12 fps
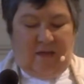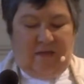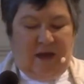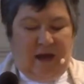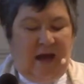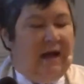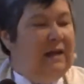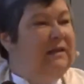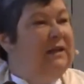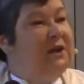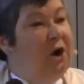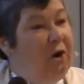The
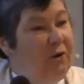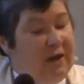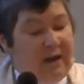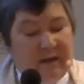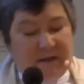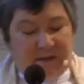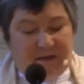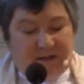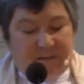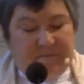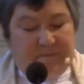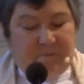
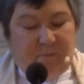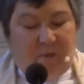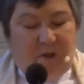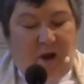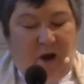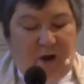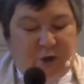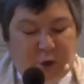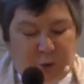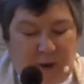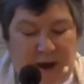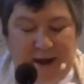Lycaonians are
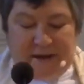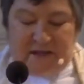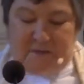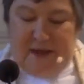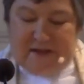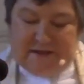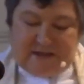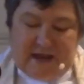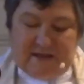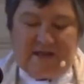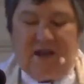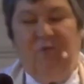trying to make
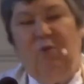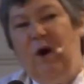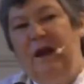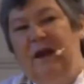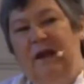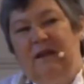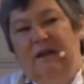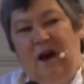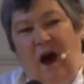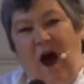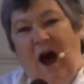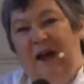sense of what
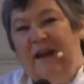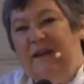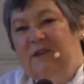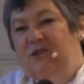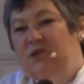God is